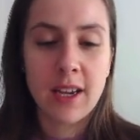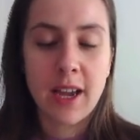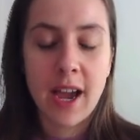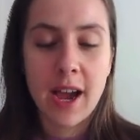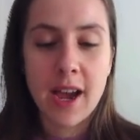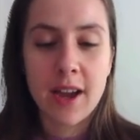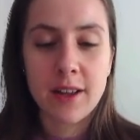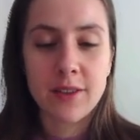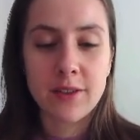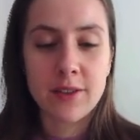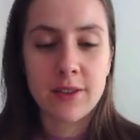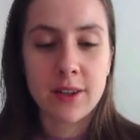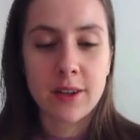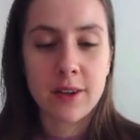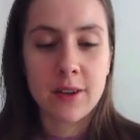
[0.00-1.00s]
And
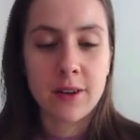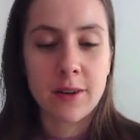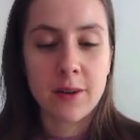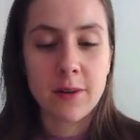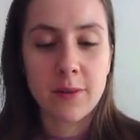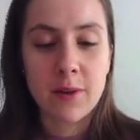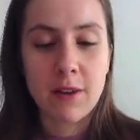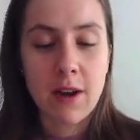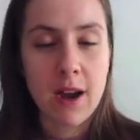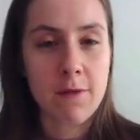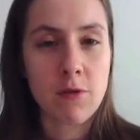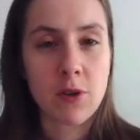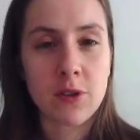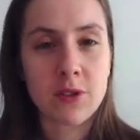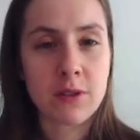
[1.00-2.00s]
I have
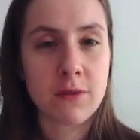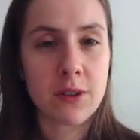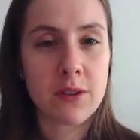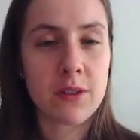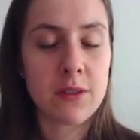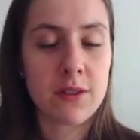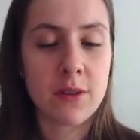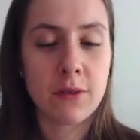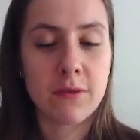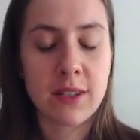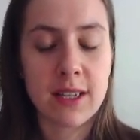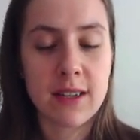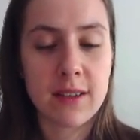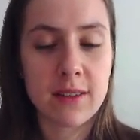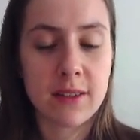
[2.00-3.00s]
lots of other of
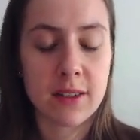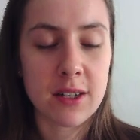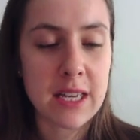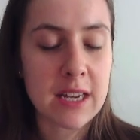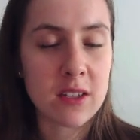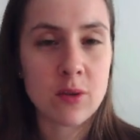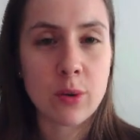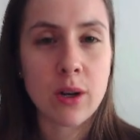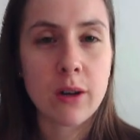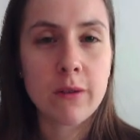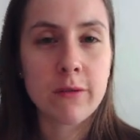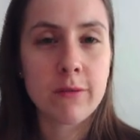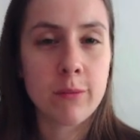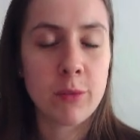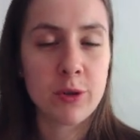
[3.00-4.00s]
these year
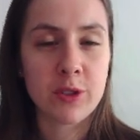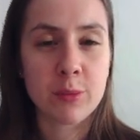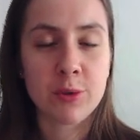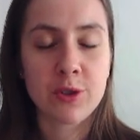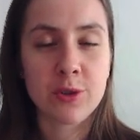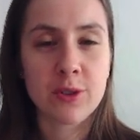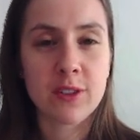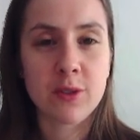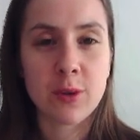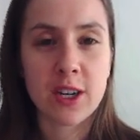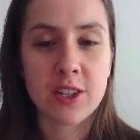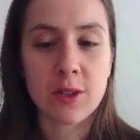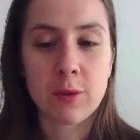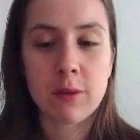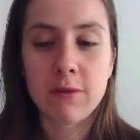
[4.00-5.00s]
12 multiple choice
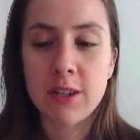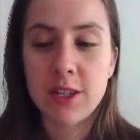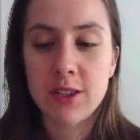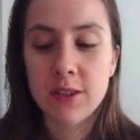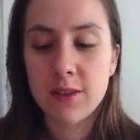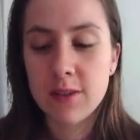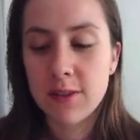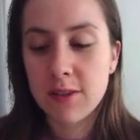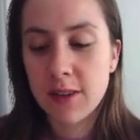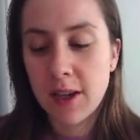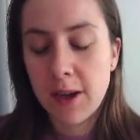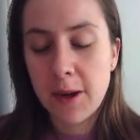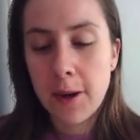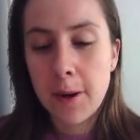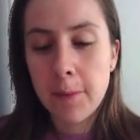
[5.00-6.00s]
question revisions
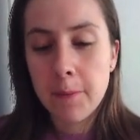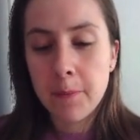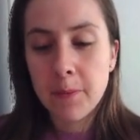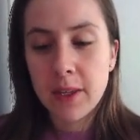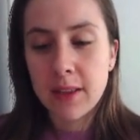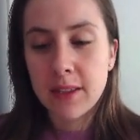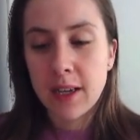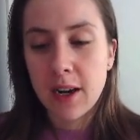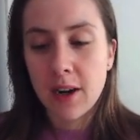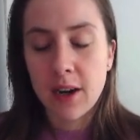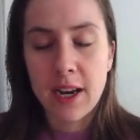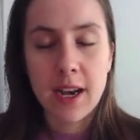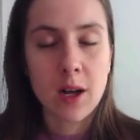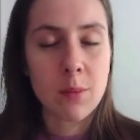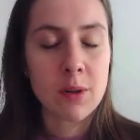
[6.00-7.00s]
that I
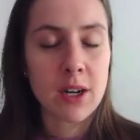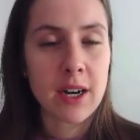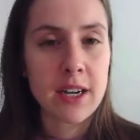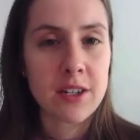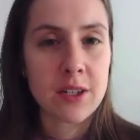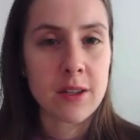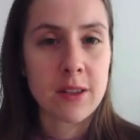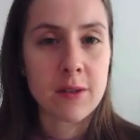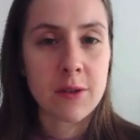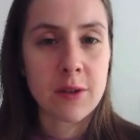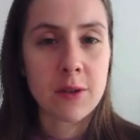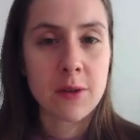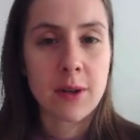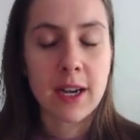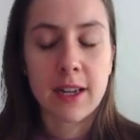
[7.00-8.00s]
help guide you
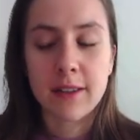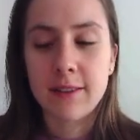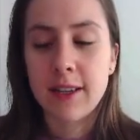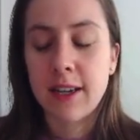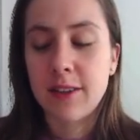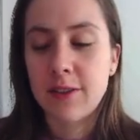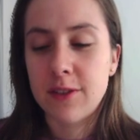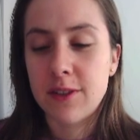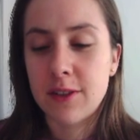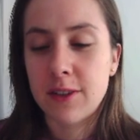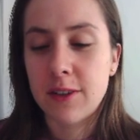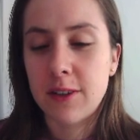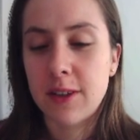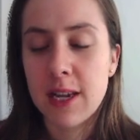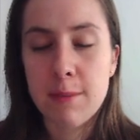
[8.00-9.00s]
through, and
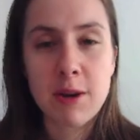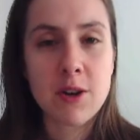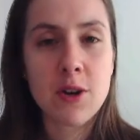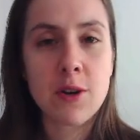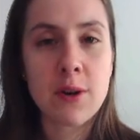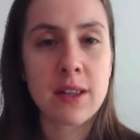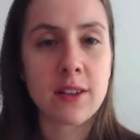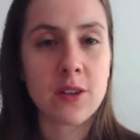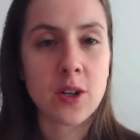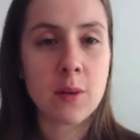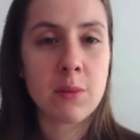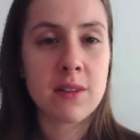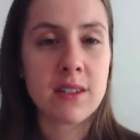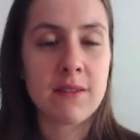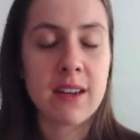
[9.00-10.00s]
let me know in the
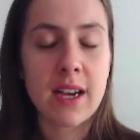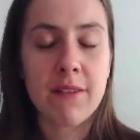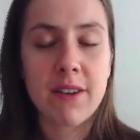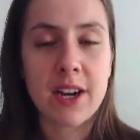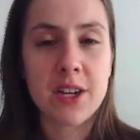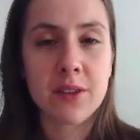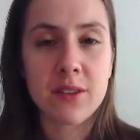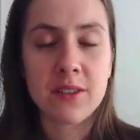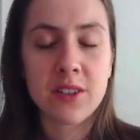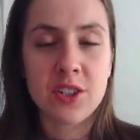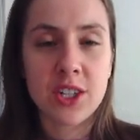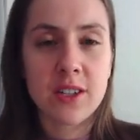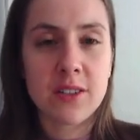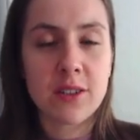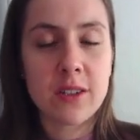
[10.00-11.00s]
comments if you have any other
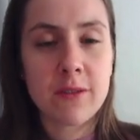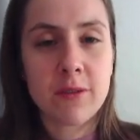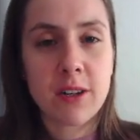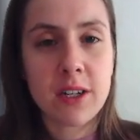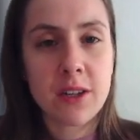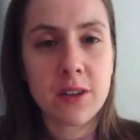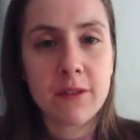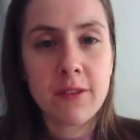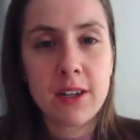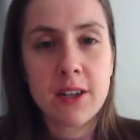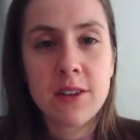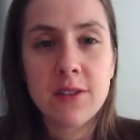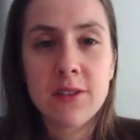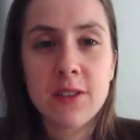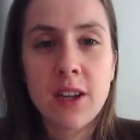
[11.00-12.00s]
suggestions for any other
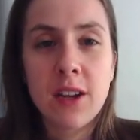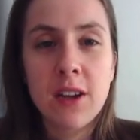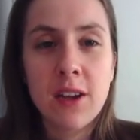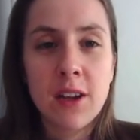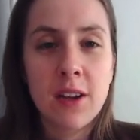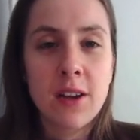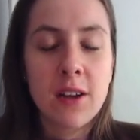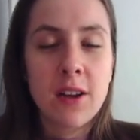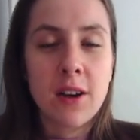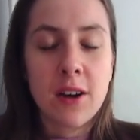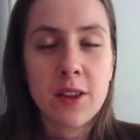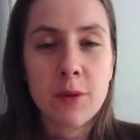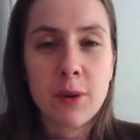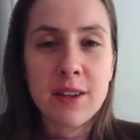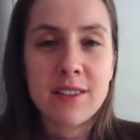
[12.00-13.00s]
videos.
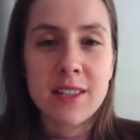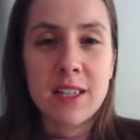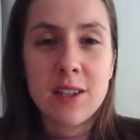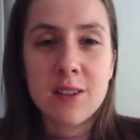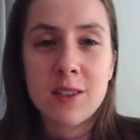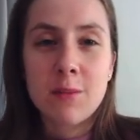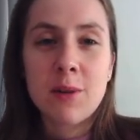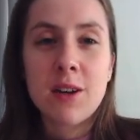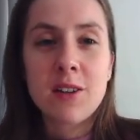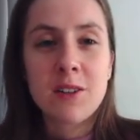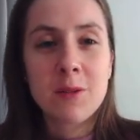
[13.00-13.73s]
Otherwise, thank you so much.